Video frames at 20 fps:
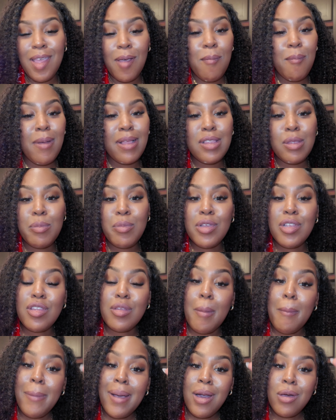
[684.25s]
I'm about to put
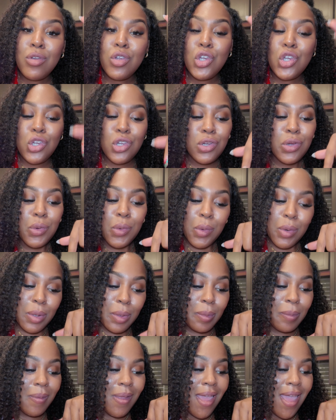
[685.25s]
some powdered sugar on
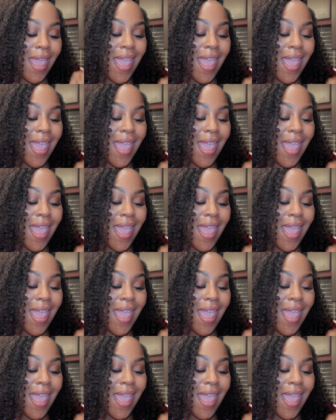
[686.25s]
them